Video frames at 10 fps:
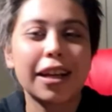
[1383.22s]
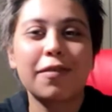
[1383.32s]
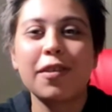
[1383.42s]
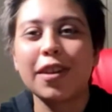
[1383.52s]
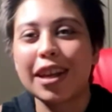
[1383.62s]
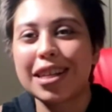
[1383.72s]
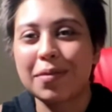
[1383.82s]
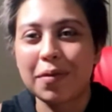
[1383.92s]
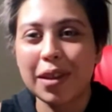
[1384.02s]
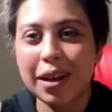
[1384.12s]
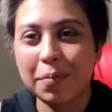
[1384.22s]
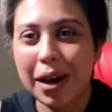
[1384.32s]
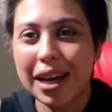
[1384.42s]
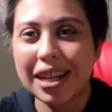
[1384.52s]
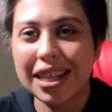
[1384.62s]
feel like some of like
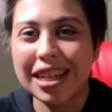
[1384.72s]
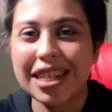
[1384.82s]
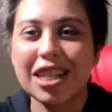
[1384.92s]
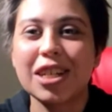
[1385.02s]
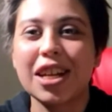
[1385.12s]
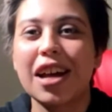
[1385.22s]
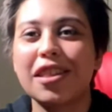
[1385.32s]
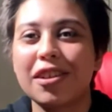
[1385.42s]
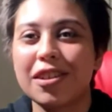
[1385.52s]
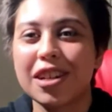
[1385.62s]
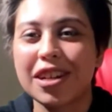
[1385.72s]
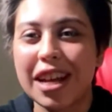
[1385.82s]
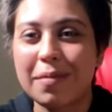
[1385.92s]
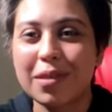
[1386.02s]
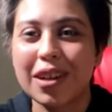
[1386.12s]
the Indigenous authors
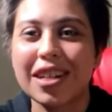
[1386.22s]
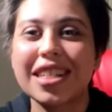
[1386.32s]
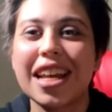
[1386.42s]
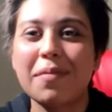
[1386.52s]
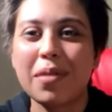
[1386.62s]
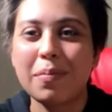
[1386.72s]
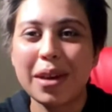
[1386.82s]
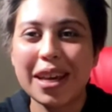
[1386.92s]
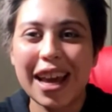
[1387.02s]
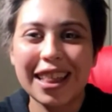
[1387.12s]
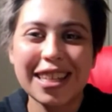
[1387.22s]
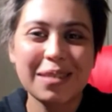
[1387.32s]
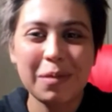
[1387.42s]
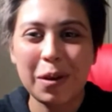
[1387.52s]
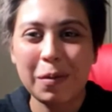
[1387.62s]
names are escaping me at this
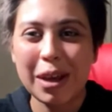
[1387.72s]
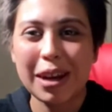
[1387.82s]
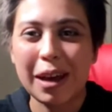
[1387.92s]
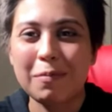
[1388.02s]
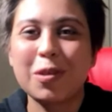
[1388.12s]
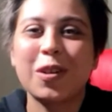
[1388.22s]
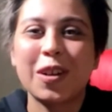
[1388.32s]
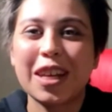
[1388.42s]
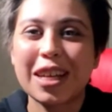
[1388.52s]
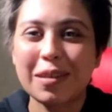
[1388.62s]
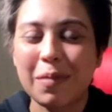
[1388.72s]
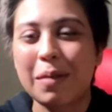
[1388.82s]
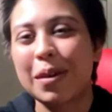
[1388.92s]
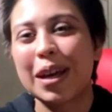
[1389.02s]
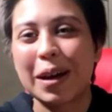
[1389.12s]
moment. I'm sure like
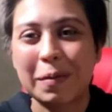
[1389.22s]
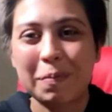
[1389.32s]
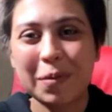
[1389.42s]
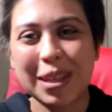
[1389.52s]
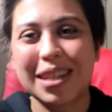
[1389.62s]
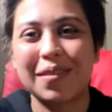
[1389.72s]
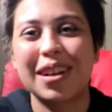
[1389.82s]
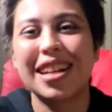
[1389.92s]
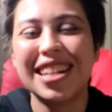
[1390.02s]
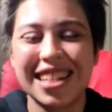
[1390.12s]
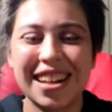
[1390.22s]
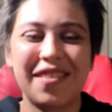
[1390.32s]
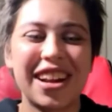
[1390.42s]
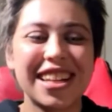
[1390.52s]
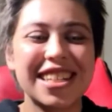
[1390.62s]
maybe
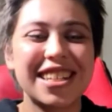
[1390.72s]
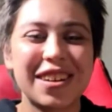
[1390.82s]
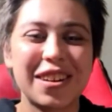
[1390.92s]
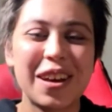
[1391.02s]
someone else could